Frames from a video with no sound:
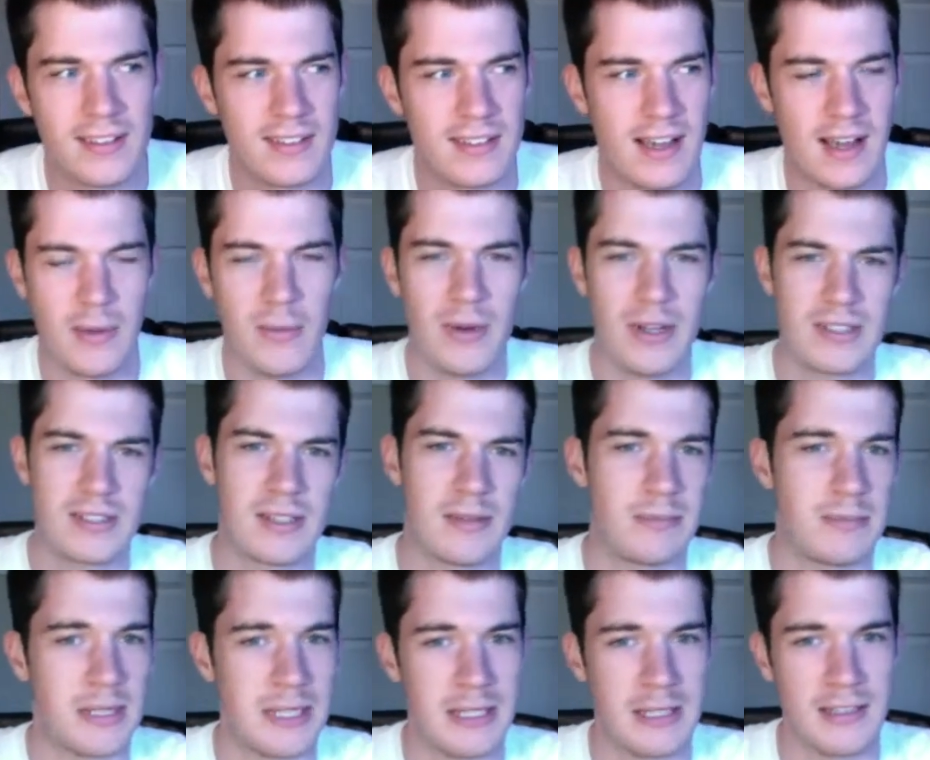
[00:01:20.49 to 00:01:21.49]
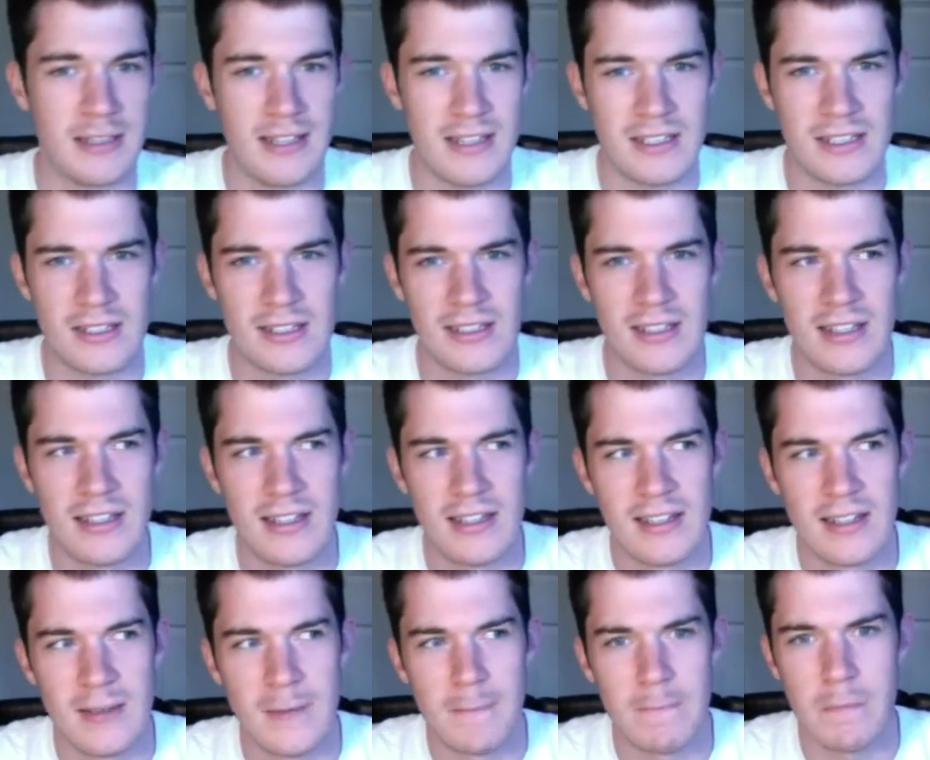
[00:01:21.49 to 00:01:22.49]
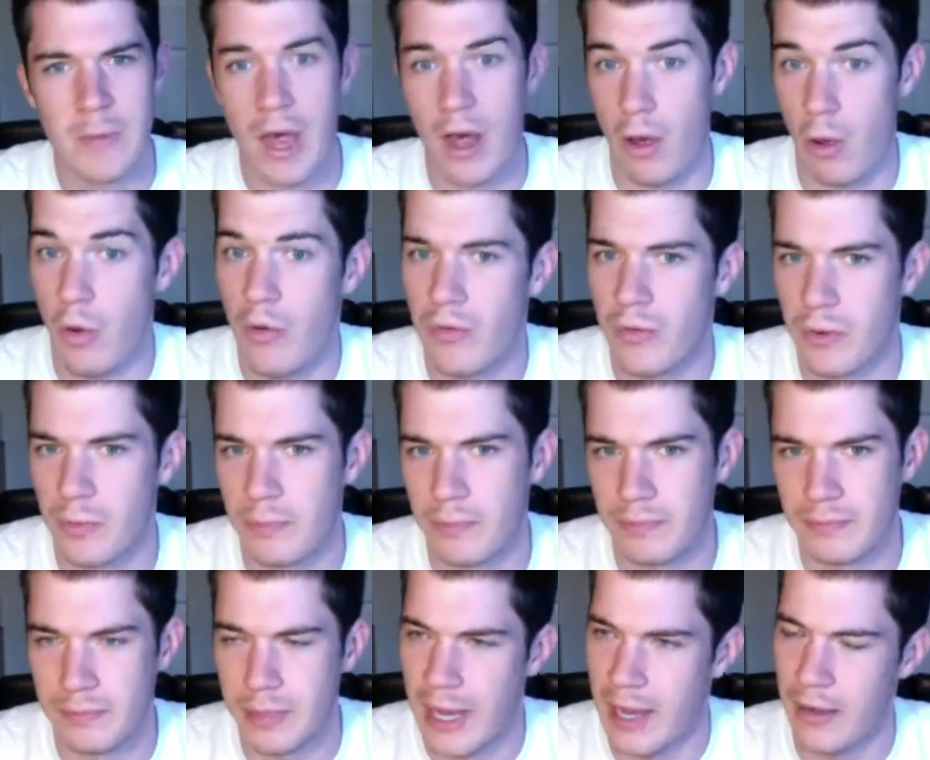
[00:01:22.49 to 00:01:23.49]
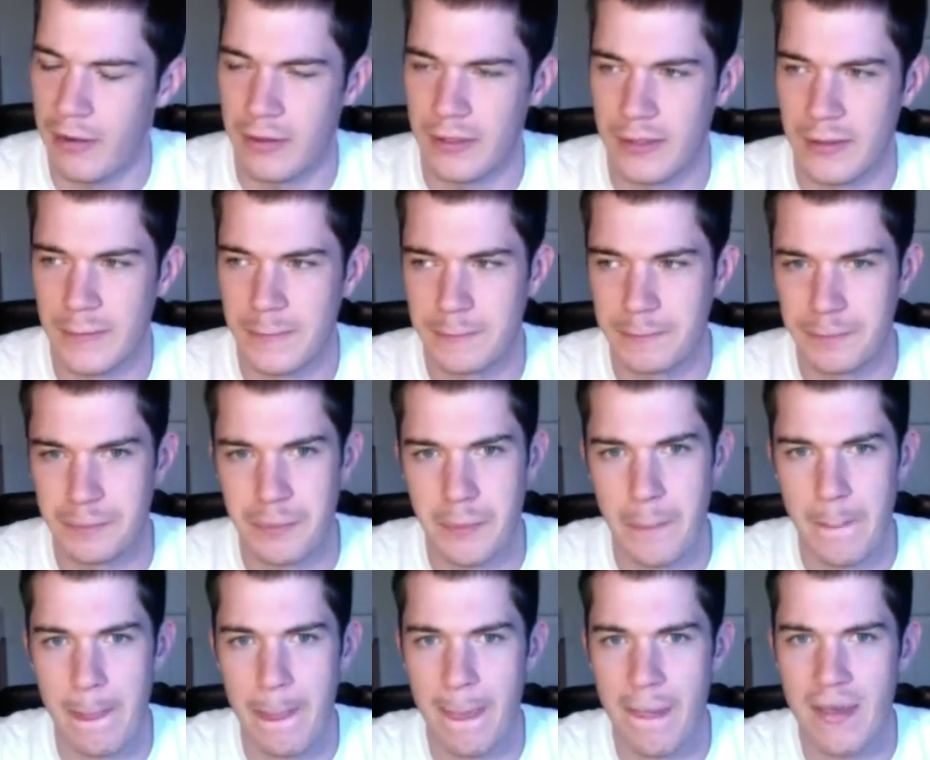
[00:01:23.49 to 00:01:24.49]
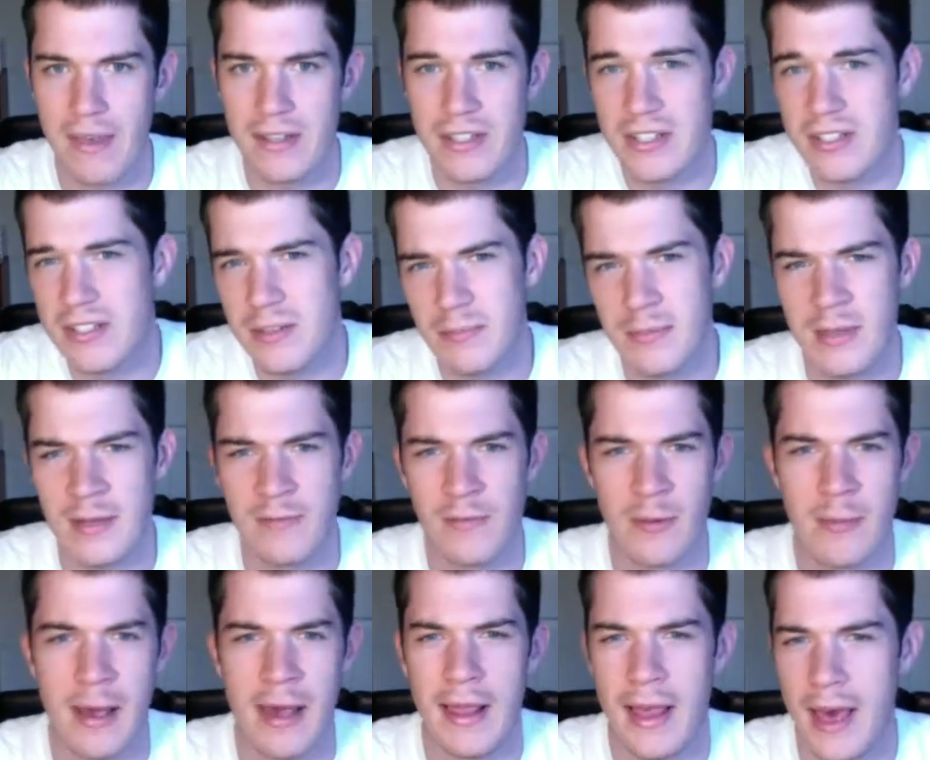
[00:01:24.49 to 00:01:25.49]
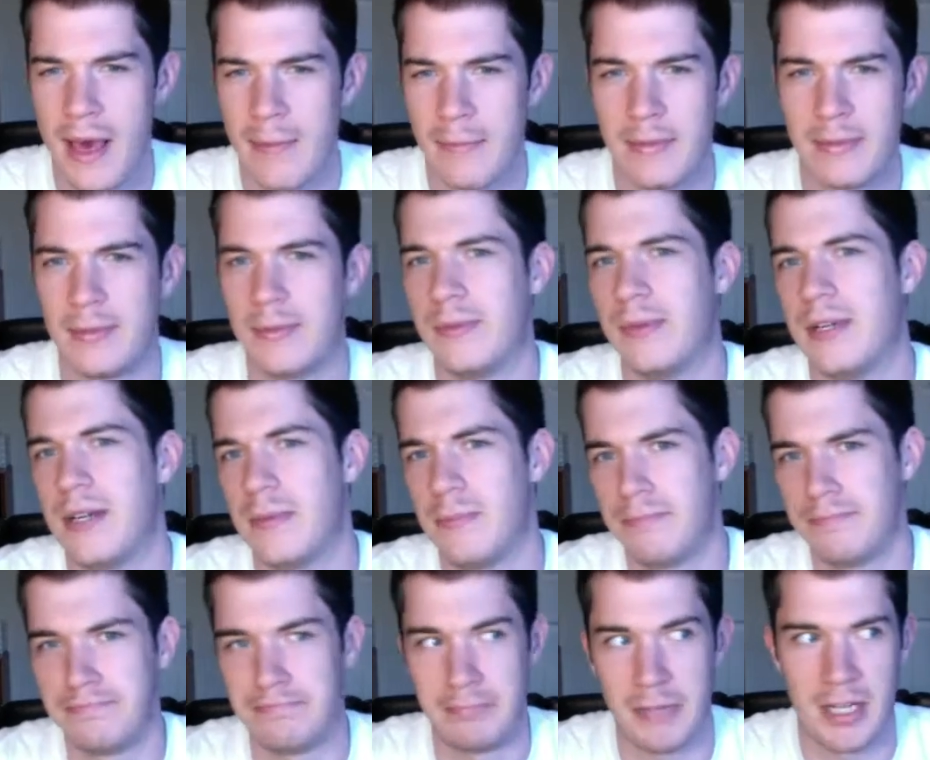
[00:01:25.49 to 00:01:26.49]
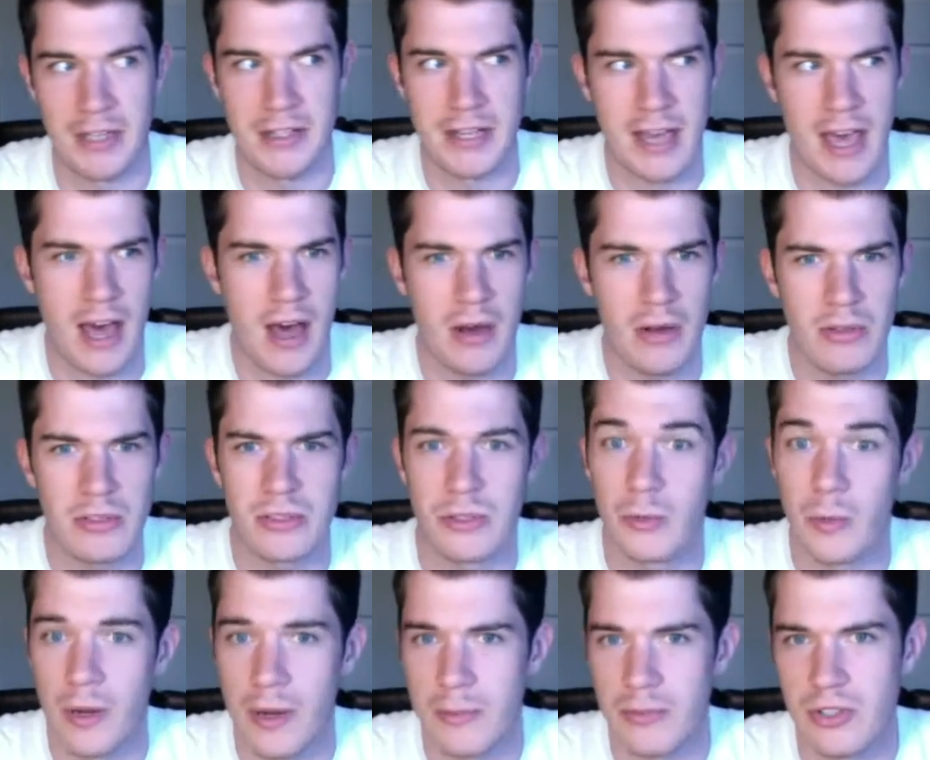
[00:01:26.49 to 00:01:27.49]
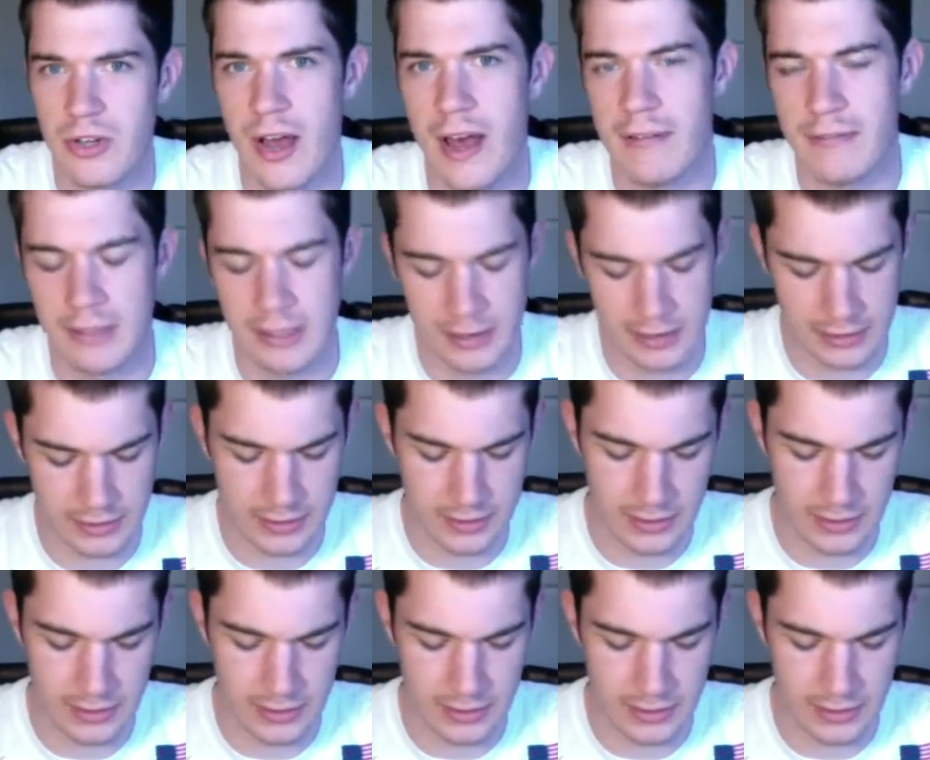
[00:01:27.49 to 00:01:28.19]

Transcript: I want something that's not overpowered. Just something for my lap when I'm on the couch or when I'm traveling.